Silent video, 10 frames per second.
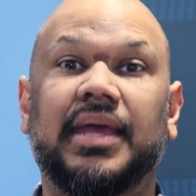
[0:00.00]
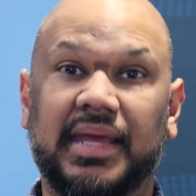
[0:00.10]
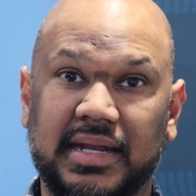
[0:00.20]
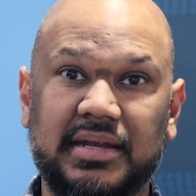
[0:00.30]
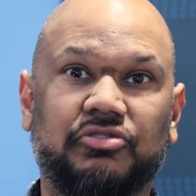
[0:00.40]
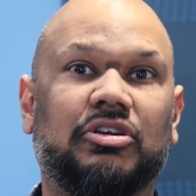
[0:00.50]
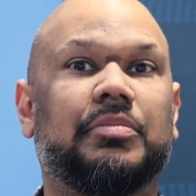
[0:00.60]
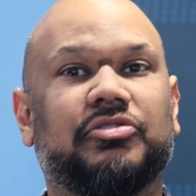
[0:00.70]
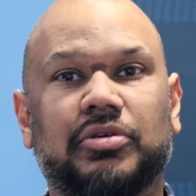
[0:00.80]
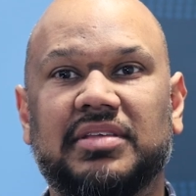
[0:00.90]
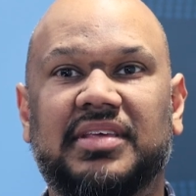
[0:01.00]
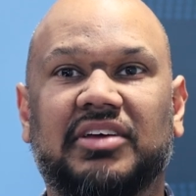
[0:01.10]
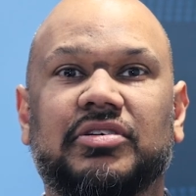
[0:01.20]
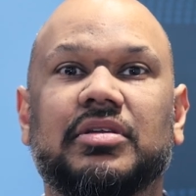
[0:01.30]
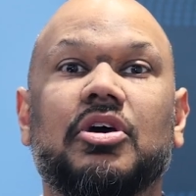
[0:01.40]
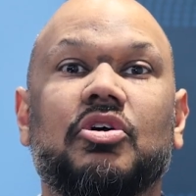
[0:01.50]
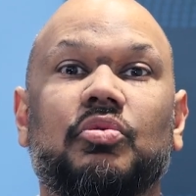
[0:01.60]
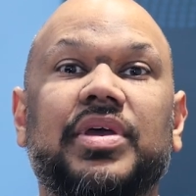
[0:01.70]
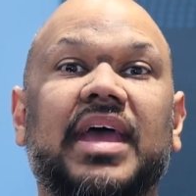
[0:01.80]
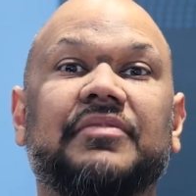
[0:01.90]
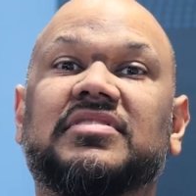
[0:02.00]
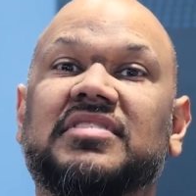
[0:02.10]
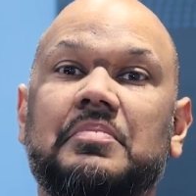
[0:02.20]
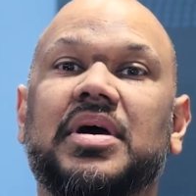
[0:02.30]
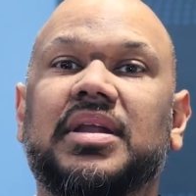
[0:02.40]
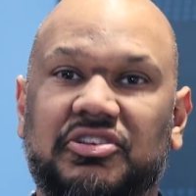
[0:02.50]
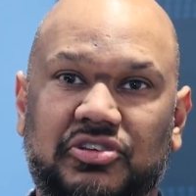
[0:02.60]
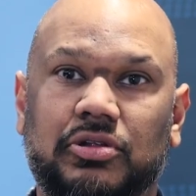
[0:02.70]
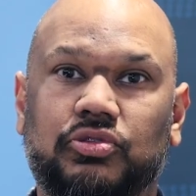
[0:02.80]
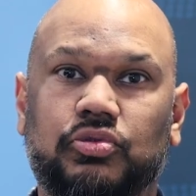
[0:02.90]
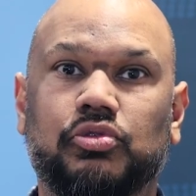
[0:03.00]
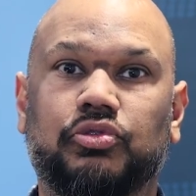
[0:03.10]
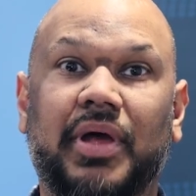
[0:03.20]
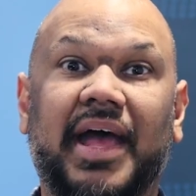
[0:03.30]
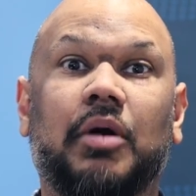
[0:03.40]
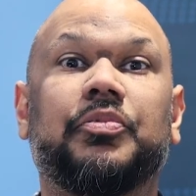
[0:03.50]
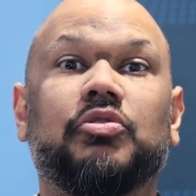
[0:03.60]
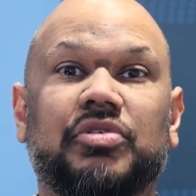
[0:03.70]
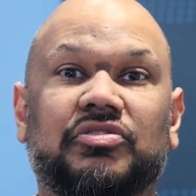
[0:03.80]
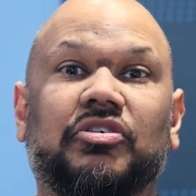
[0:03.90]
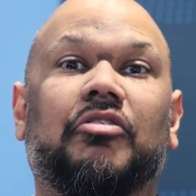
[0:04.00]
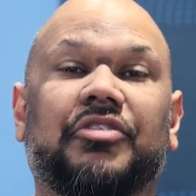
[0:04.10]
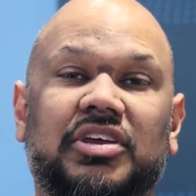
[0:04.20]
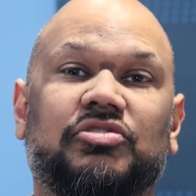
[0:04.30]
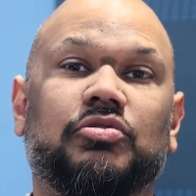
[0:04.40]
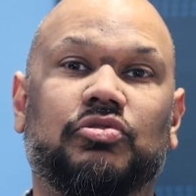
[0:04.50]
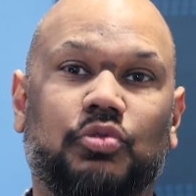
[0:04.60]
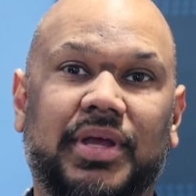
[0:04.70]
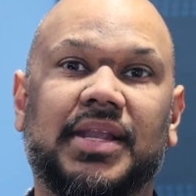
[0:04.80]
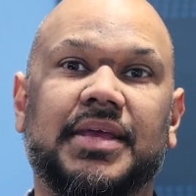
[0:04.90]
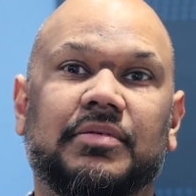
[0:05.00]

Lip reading: In this troubleshooting section, we have some additional tools to help you resolve issues quickly.